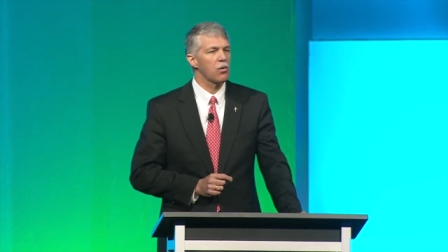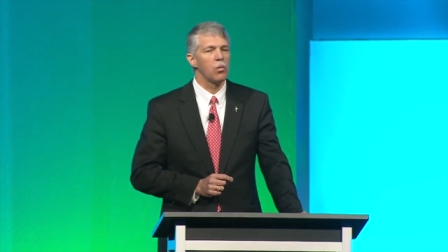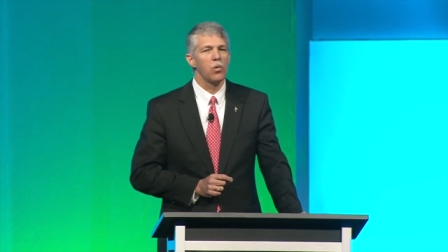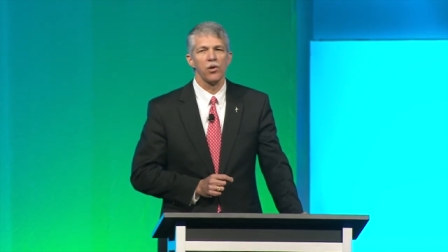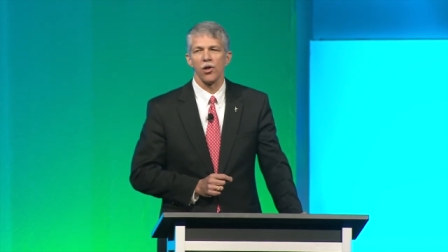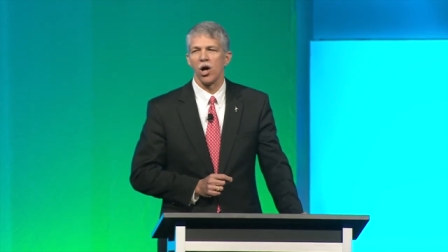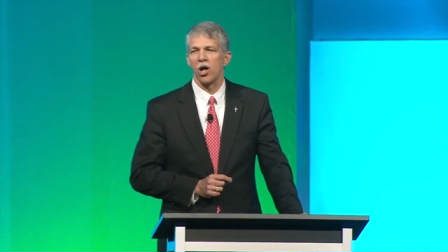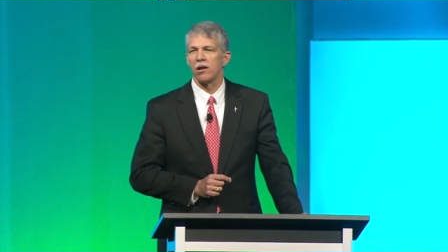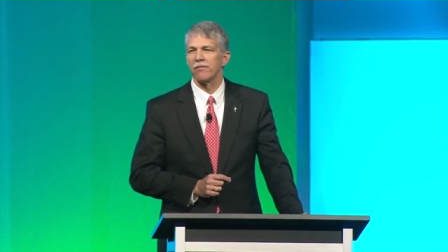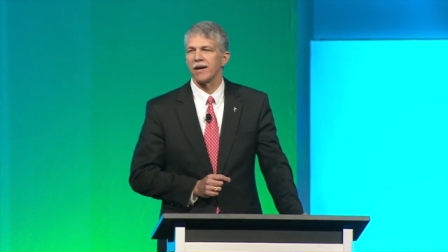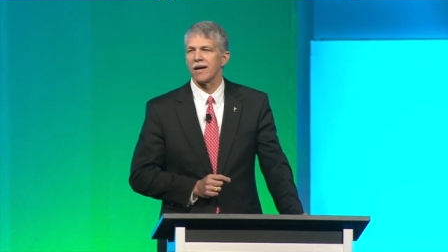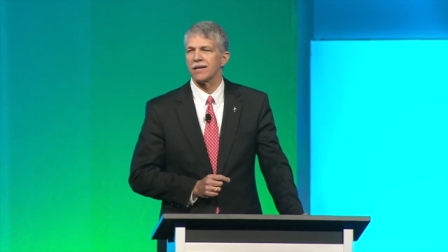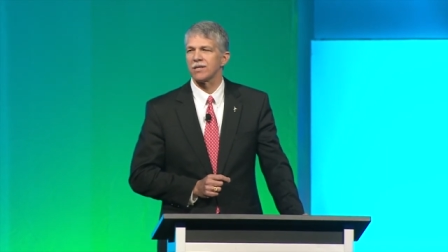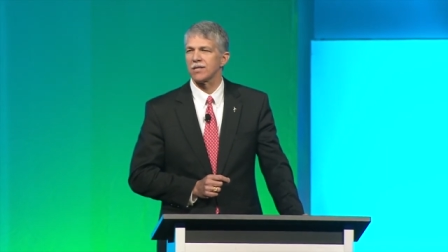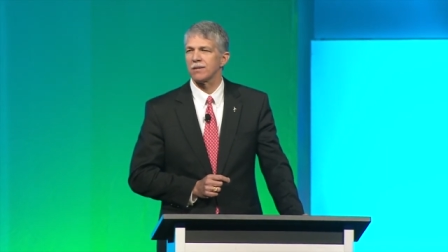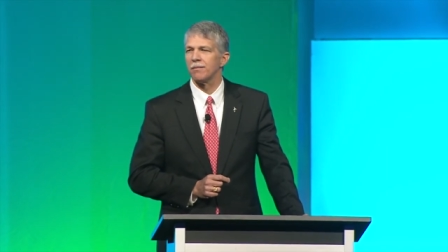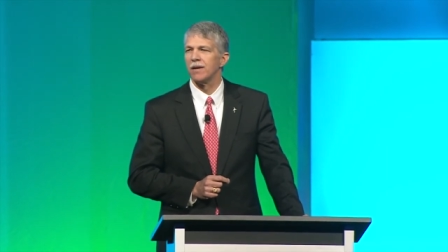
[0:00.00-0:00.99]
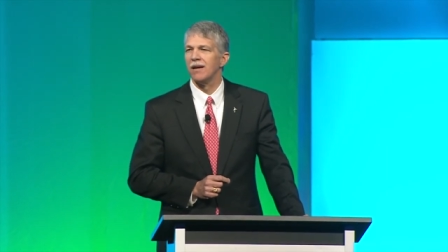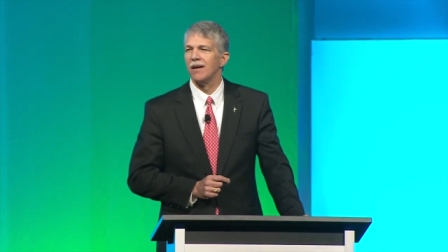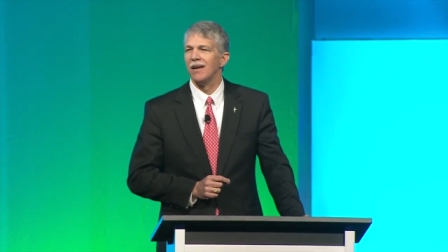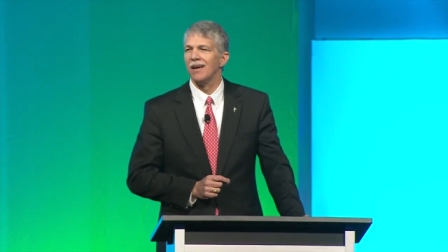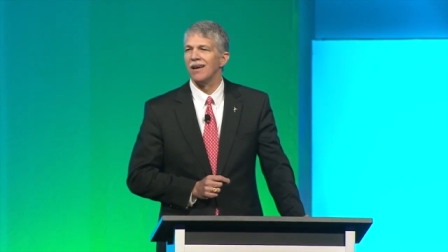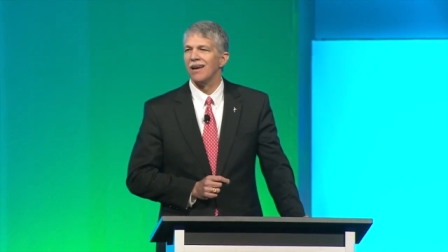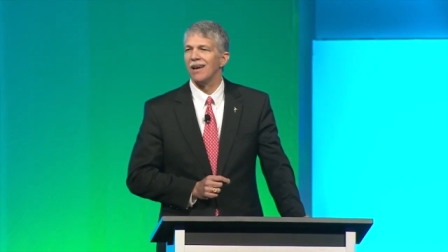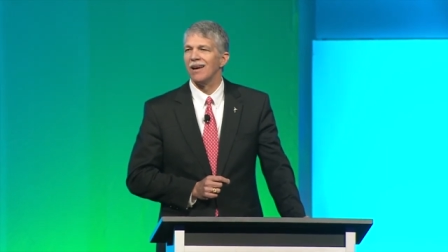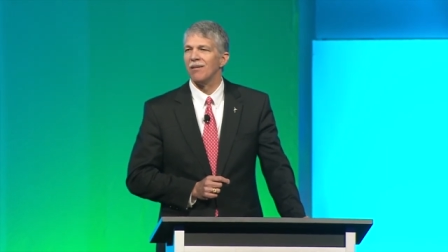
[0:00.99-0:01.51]
with all of us
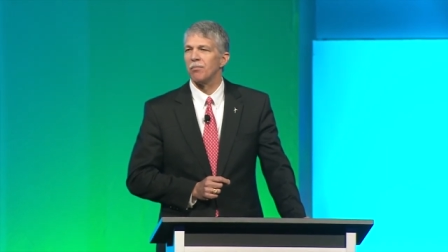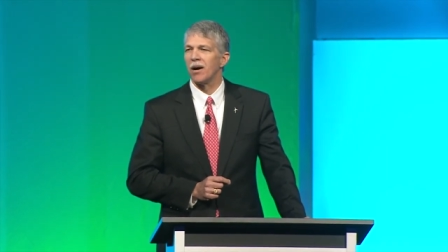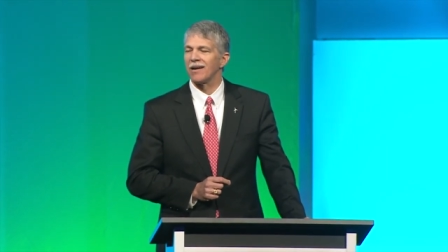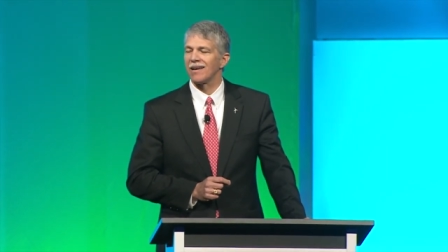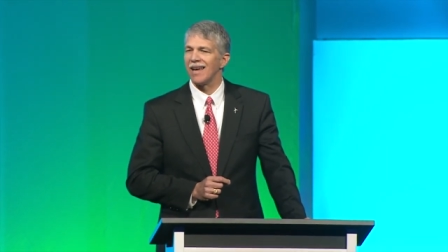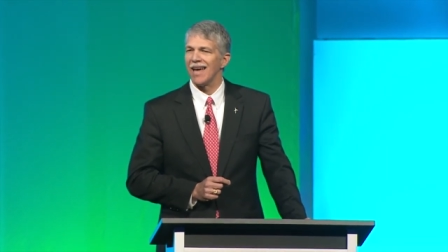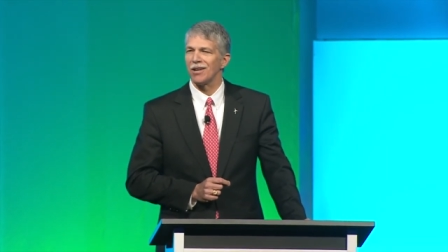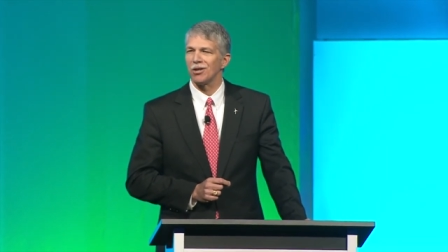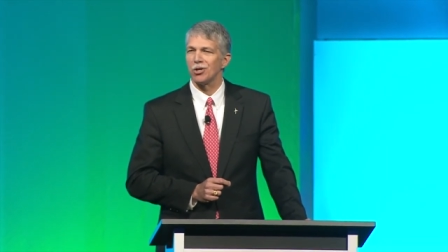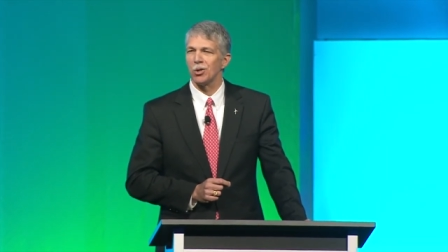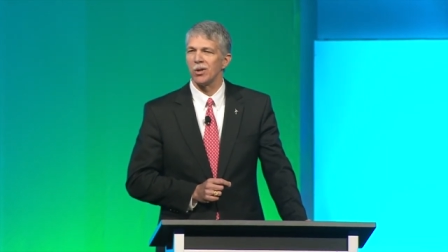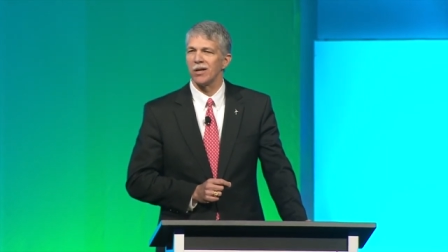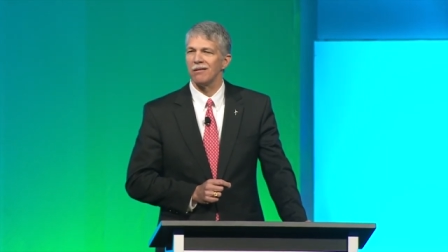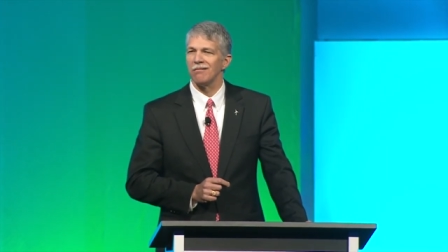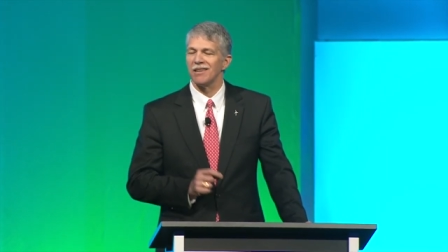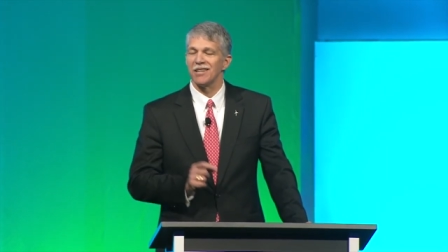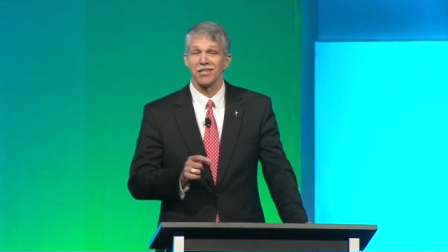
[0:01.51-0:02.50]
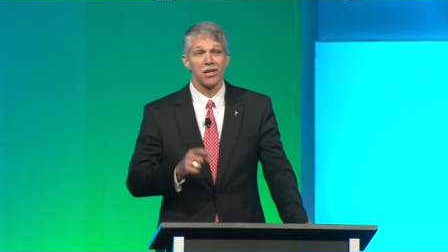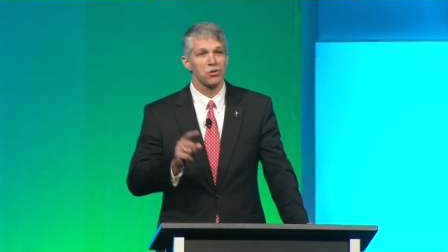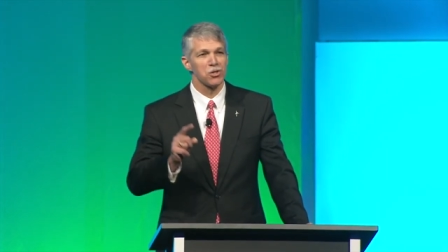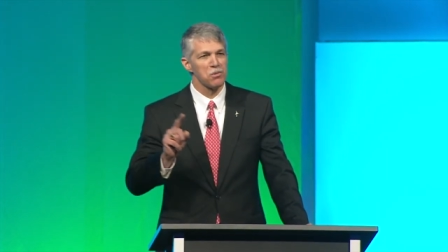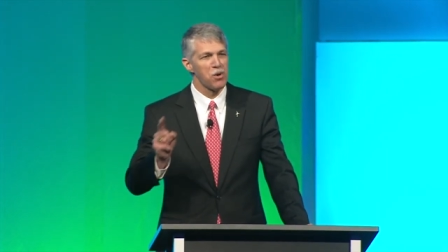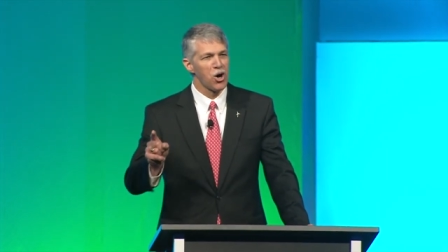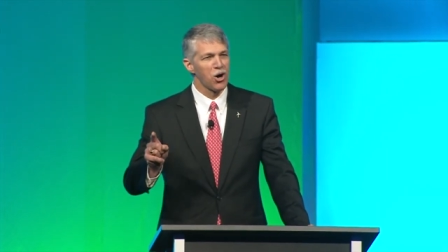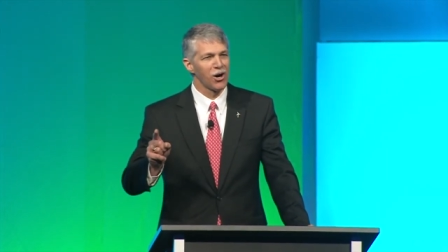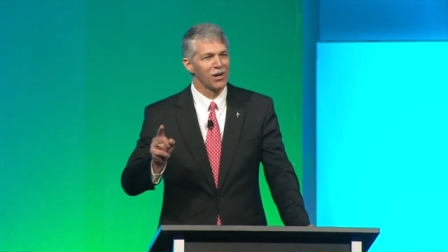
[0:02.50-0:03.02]
but can't do it until
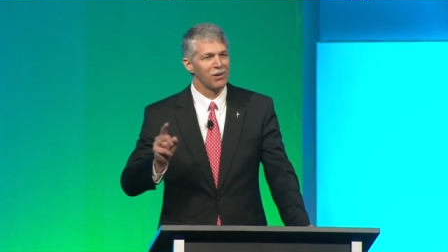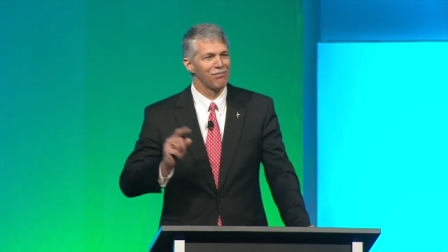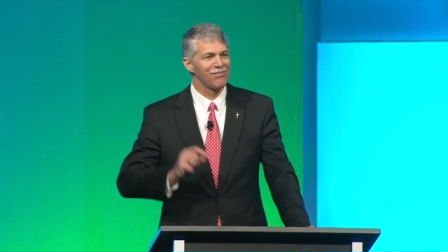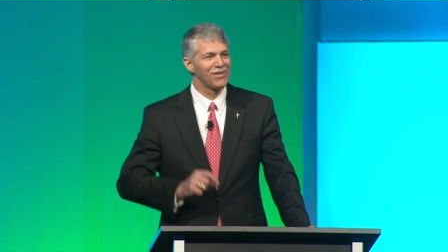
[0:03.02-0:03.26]
tomorrow.